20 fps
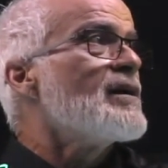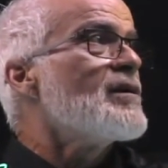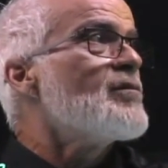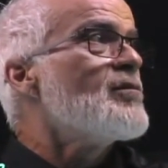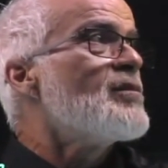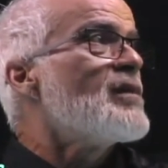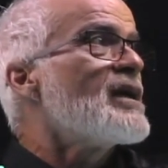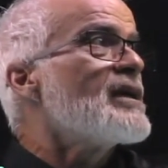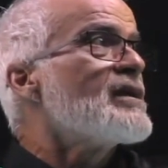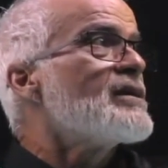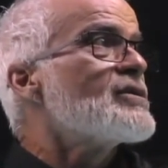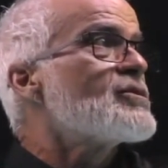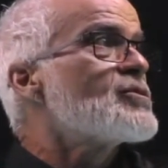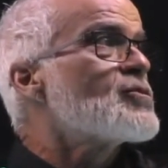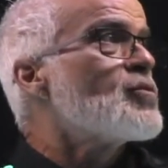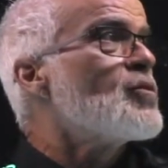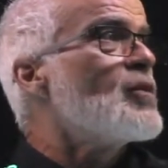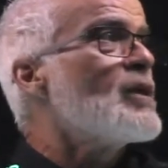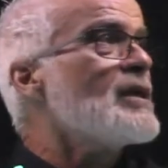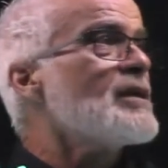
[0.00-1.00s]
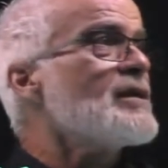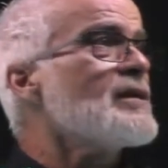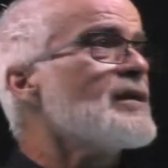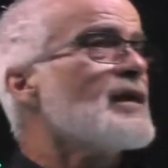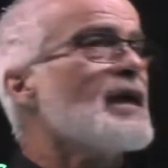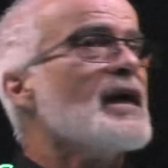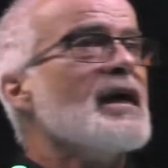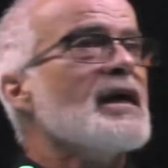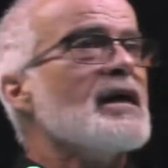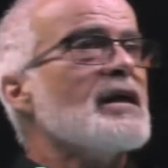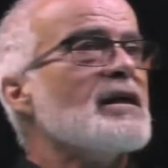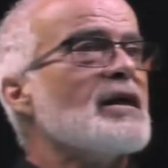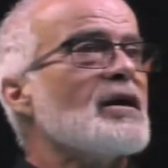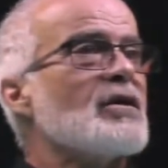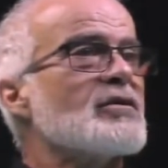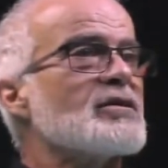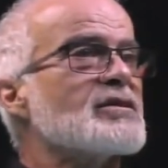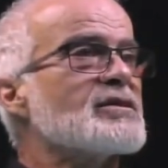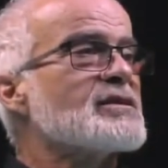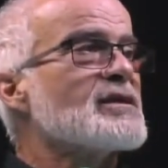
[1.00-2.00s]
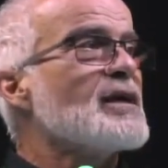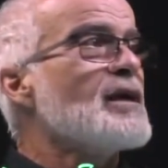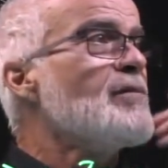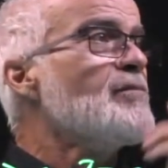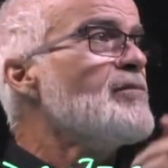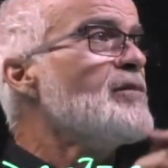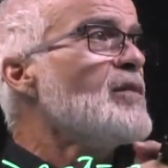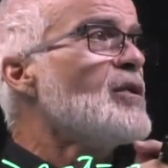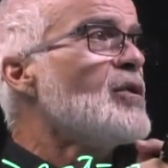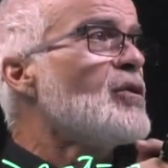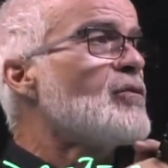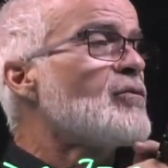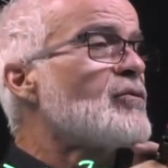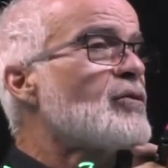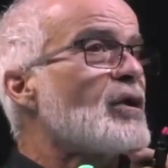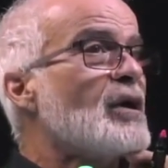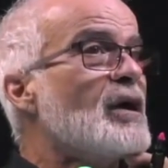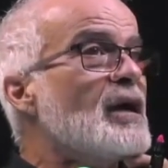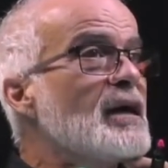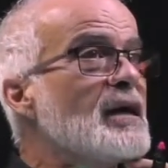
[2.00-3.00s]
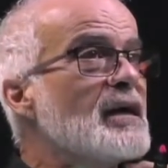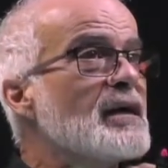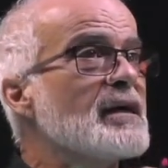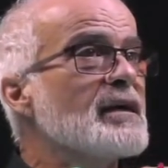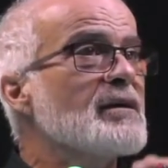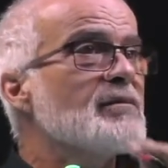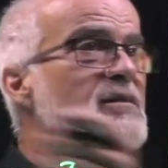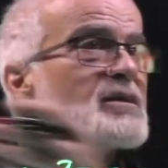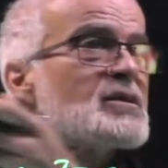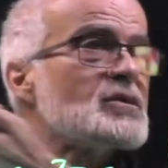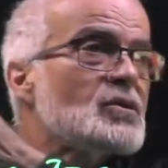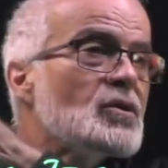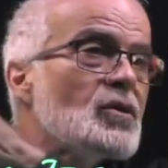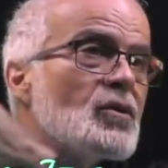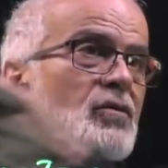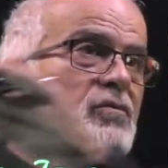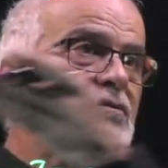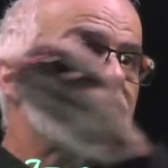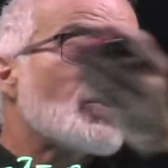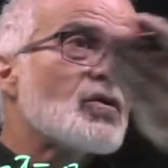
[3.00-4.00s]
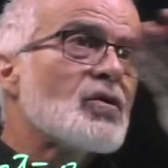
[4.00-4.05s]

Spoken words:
minus 1. Now the sum over I must go over